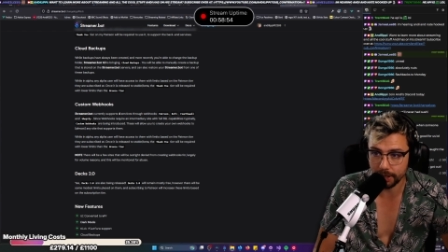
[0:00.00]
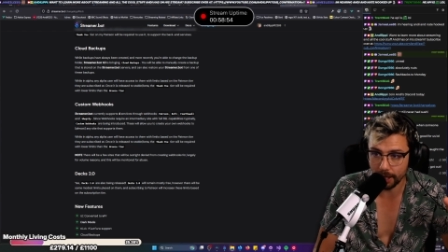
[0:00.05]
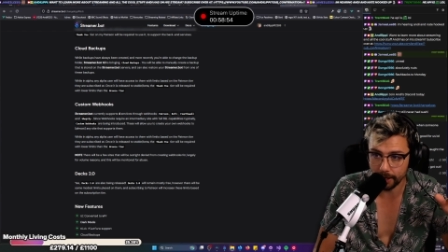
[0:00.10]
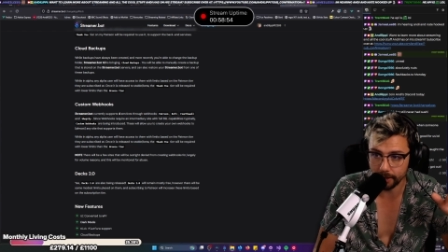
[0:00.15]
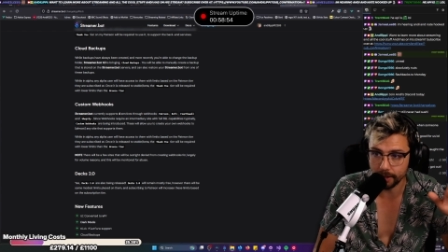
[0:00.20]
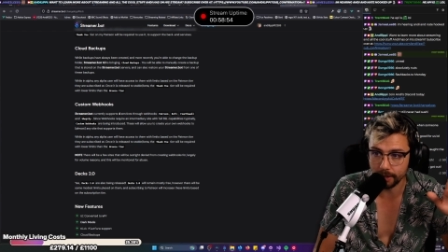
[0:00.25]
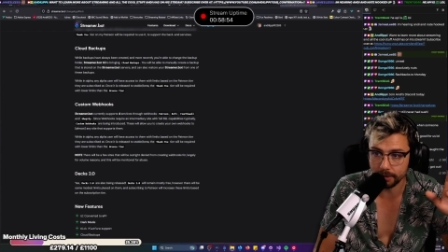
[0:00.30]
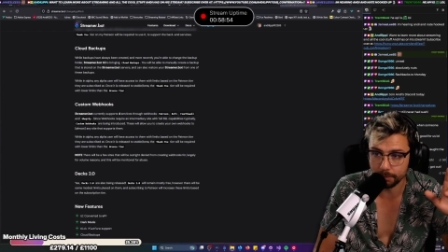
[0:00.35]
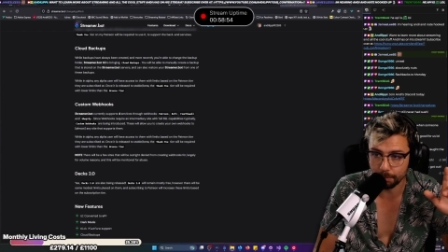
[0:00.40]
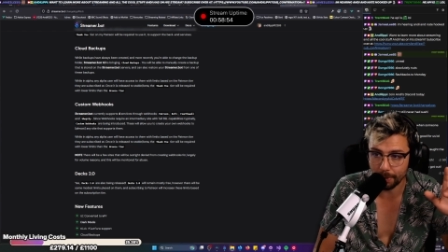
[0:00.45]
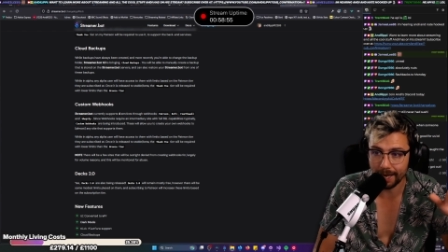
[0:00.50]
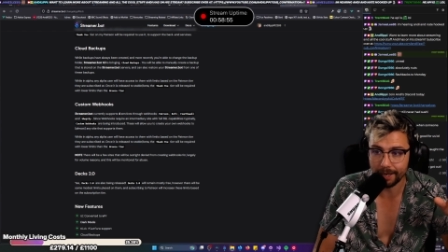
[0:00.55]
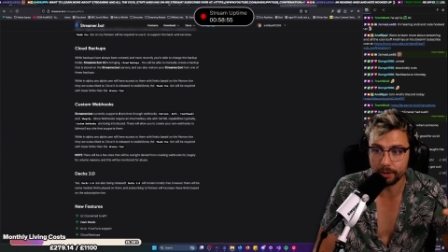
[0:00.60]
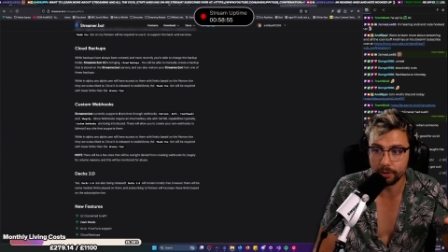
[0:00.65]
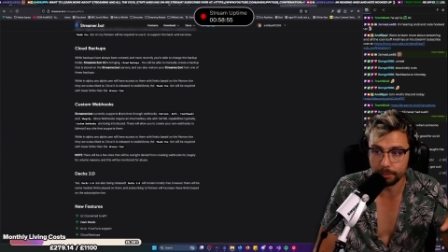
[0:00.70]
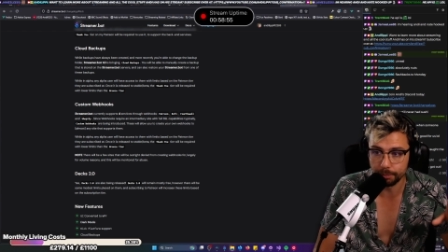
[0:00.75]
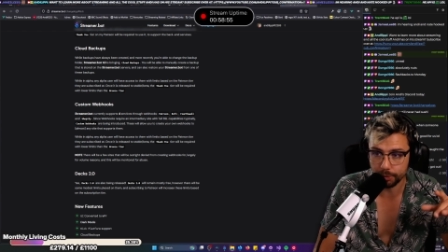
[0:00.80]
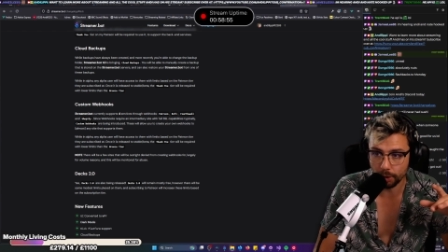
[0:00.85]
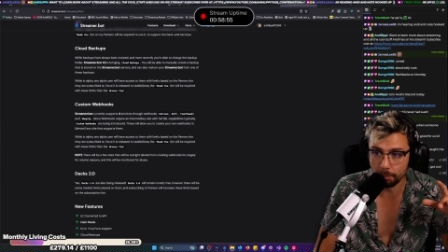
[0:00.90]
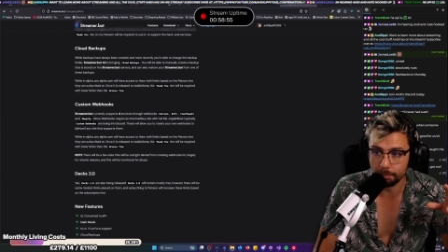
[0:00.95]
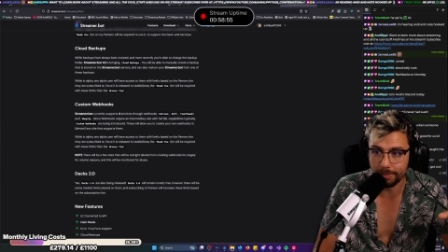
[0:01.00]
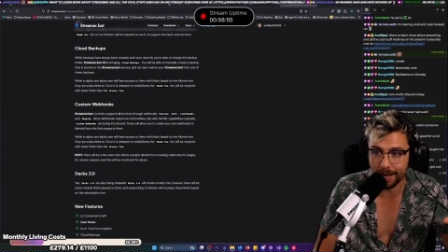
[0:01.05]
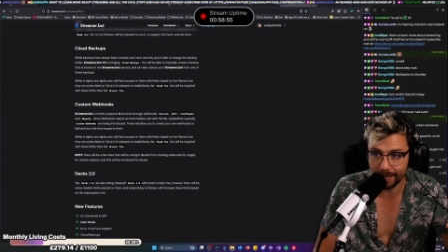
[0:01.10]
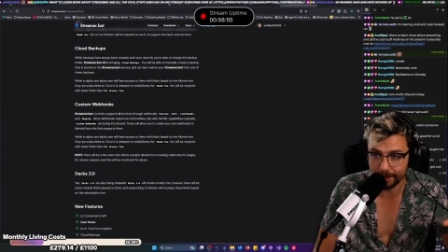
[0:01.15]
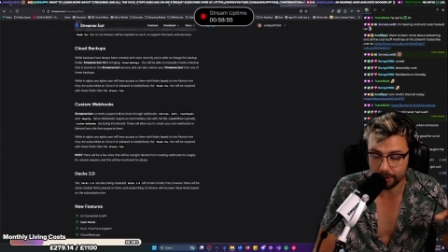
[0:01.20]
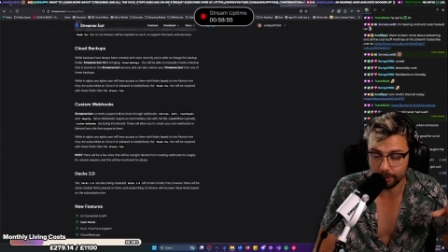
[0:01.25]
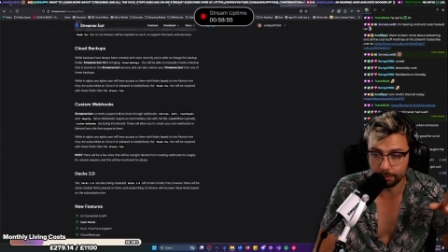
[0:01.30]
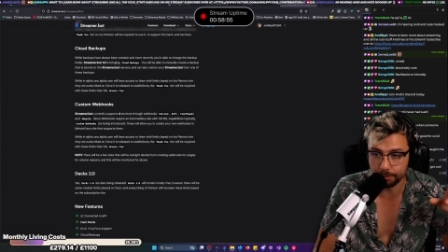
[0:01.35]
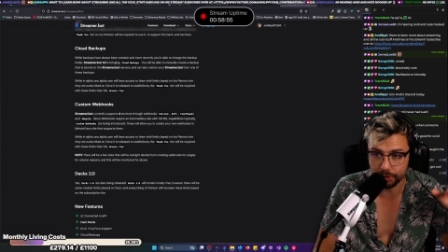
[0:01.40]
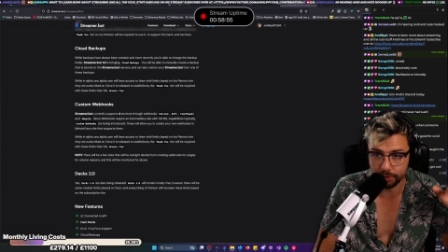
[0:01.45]
Like, there's backups on
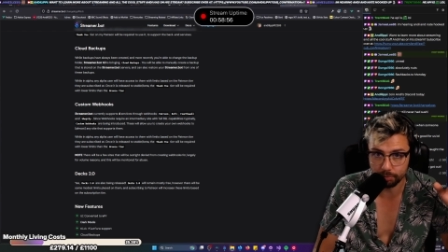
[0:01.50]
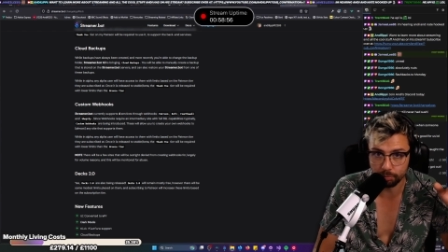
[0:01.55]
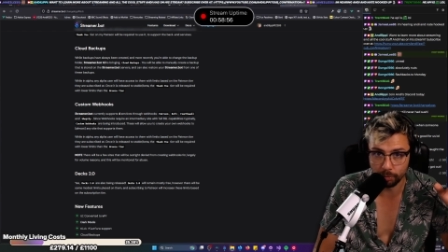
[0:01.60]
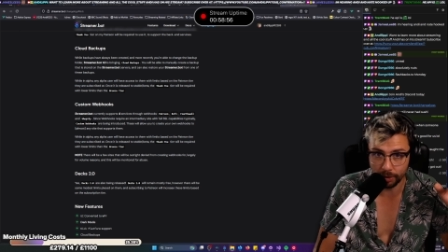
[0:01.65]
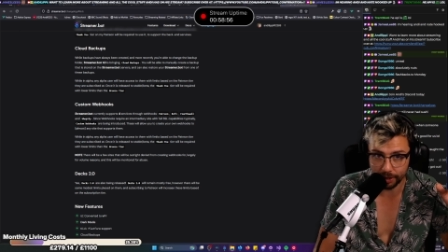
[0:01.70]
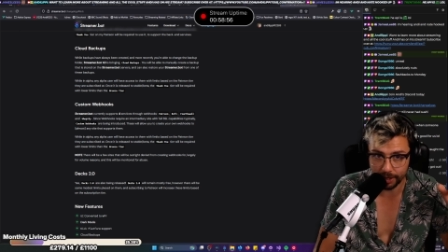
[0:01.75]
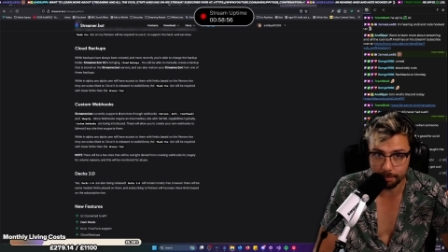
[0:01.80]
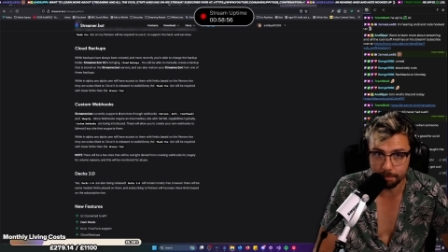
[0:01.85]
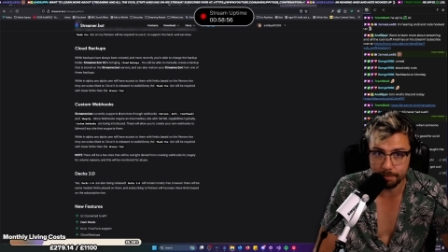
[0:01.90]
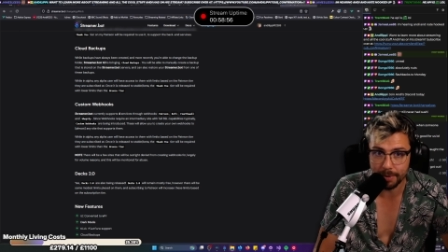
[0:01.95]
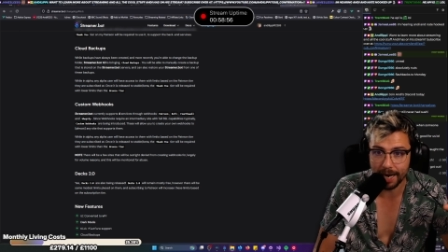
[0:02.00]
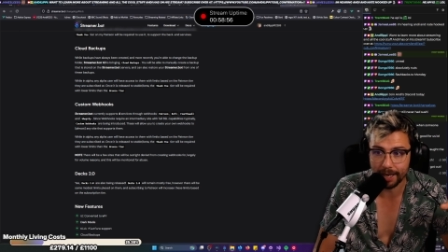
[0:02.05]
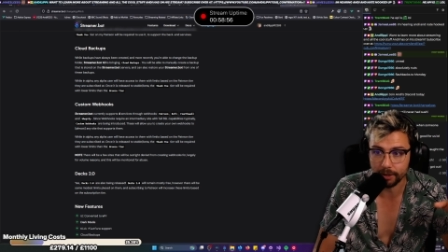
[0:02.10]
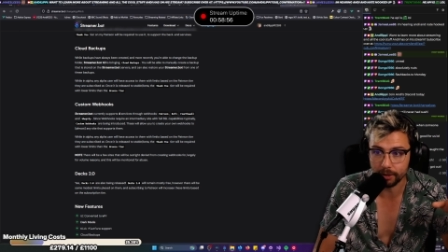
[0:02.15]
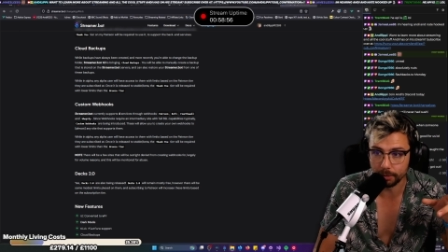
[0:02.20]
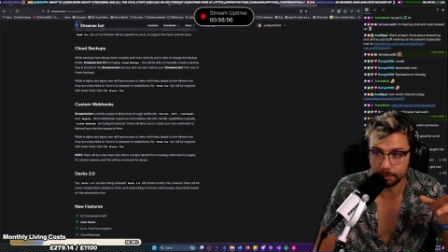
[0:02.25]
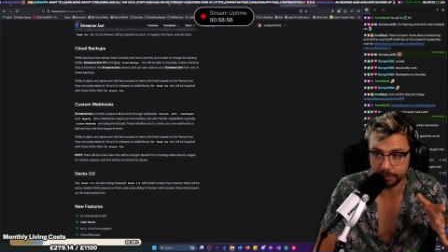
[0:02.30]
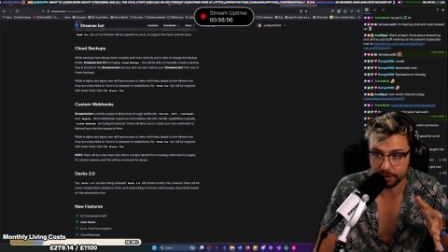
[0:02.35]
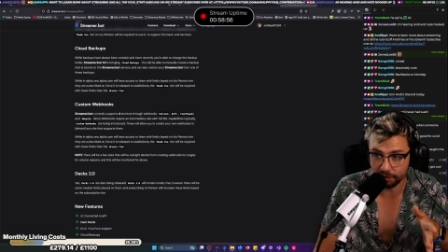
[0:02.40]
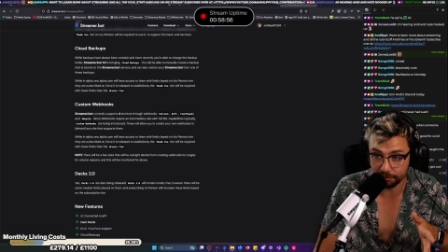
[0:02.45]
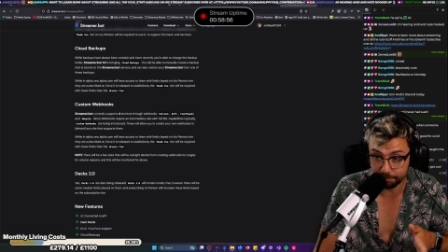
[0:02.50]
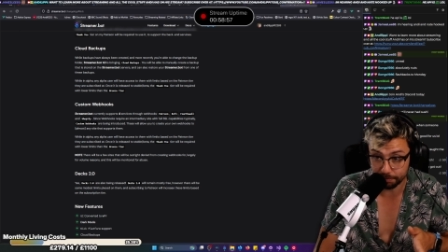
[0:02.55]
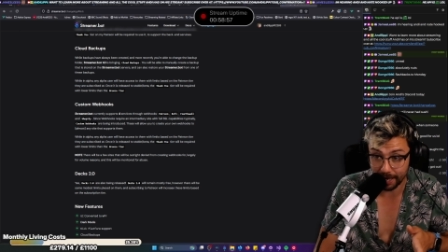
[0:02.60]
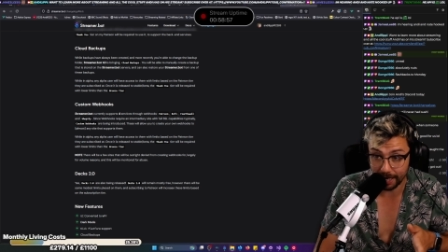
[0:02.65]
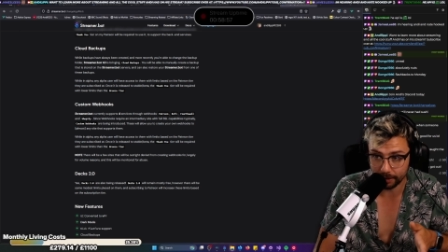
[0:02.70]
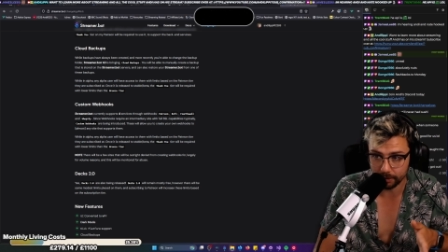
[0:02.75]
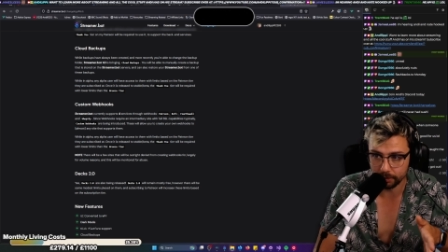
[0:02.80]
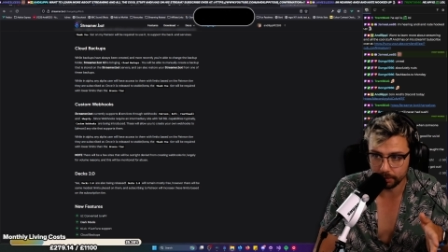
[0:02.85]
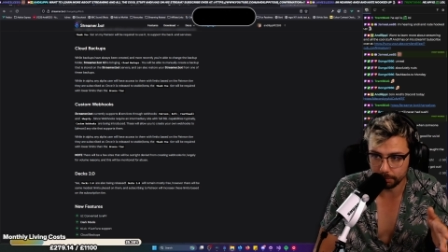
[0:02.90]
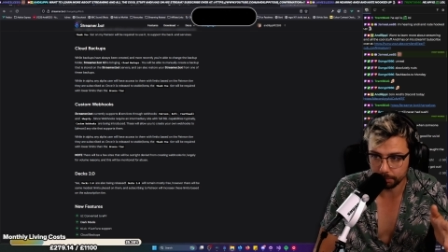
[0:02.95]
backups within backups of
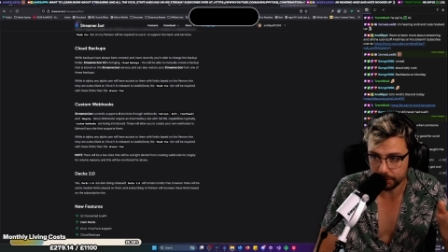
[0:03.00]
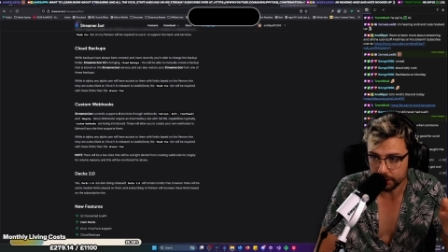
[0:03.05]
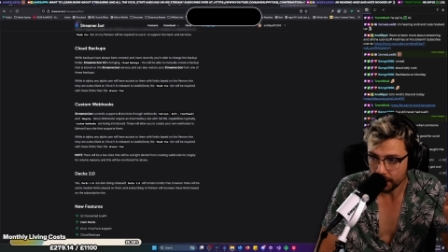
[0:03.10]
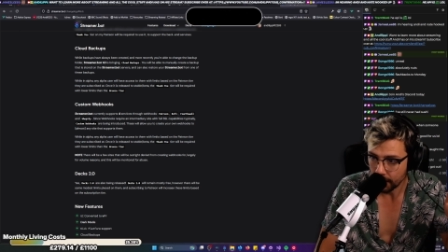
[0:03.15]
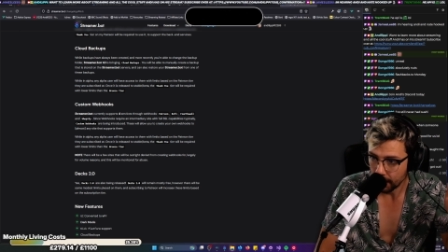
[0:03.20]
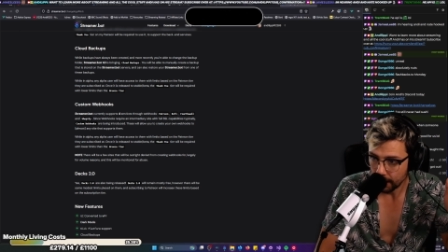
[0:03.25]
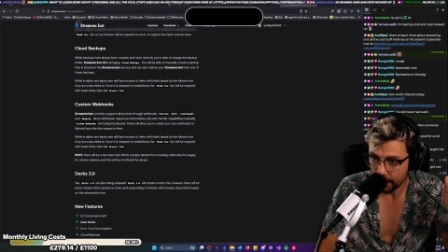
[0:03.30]
backups.